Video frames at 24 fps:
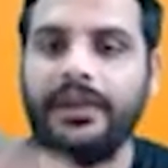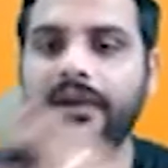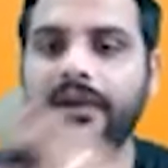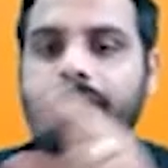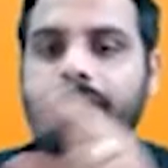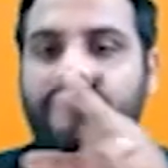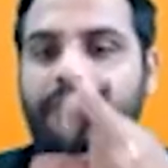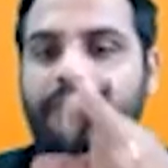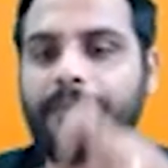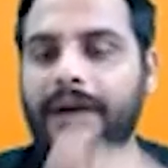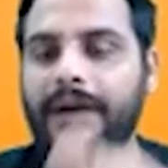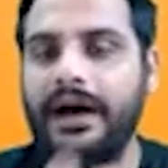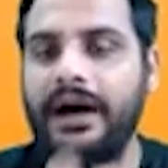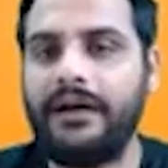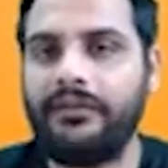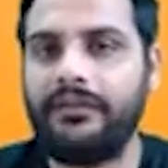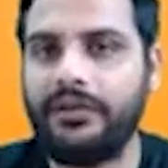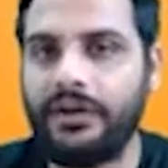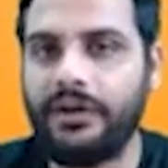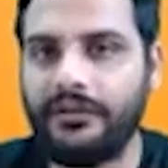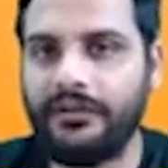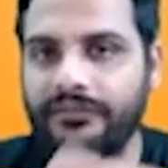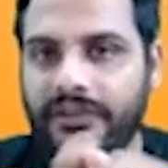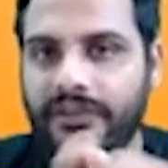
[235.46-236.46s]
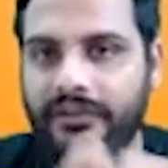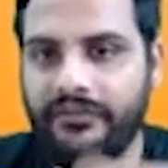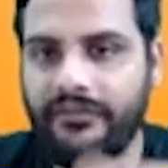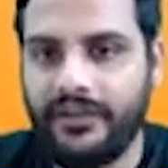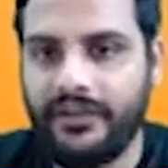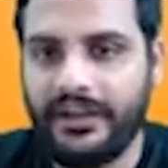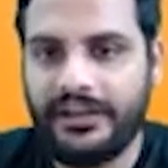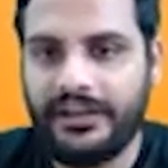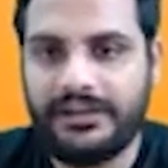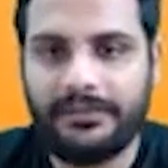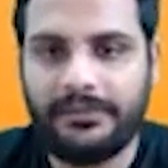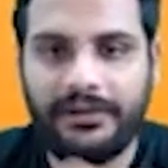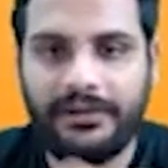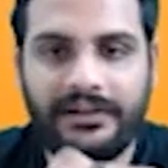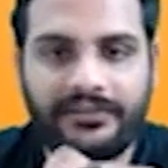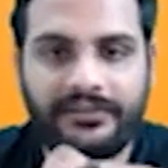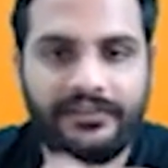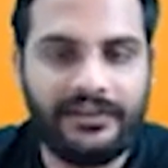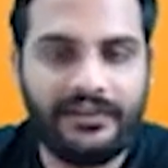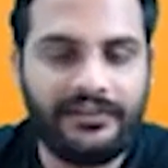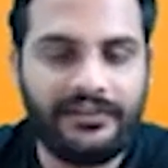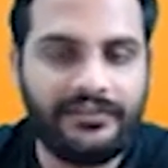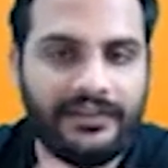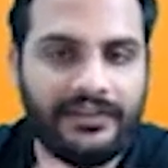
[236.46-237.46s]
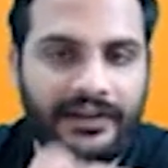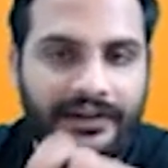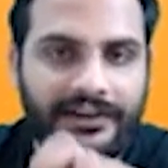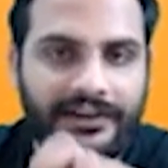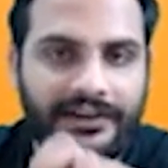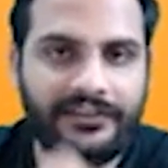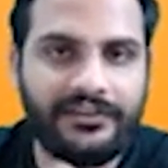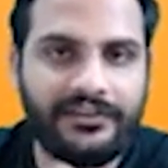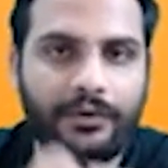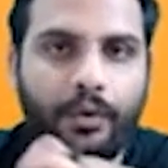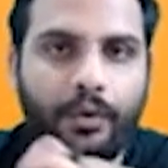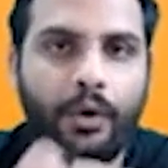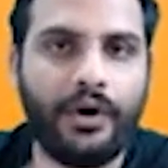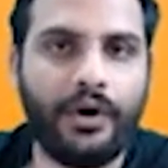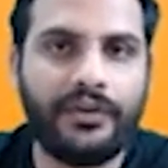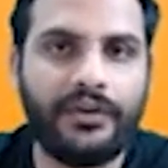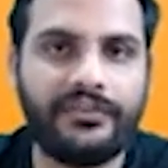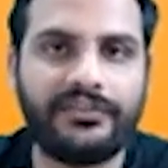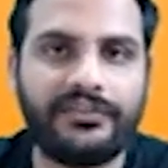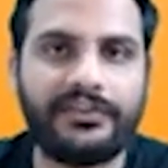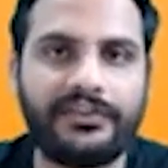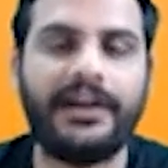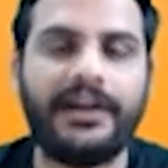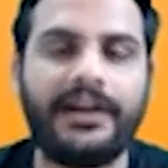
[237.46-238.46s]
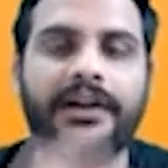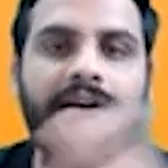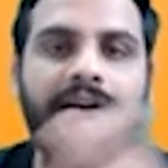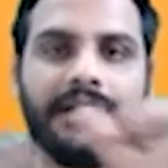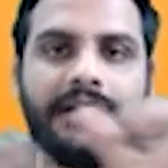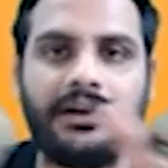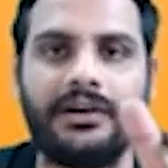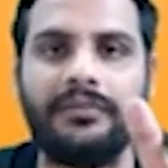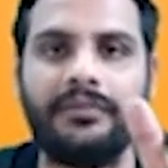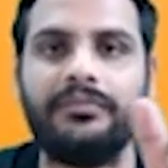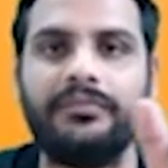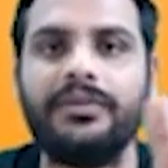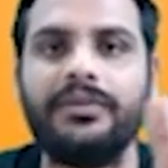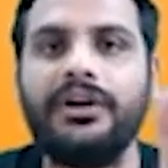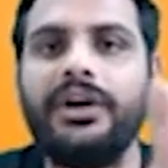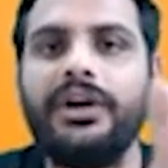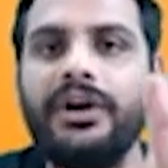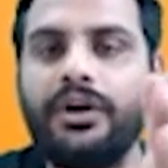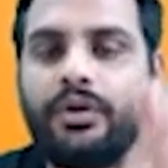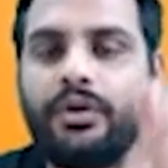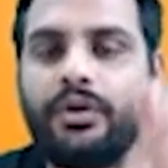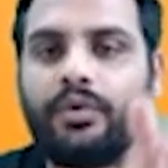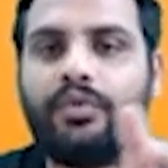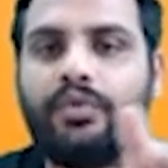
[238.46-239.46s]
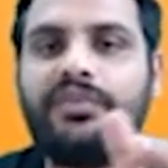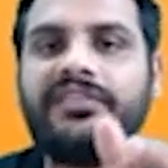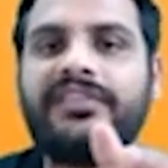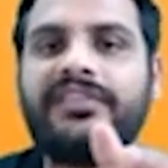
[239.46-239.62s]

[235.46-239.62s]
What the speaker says: So power of the variable, since it is a constant term, root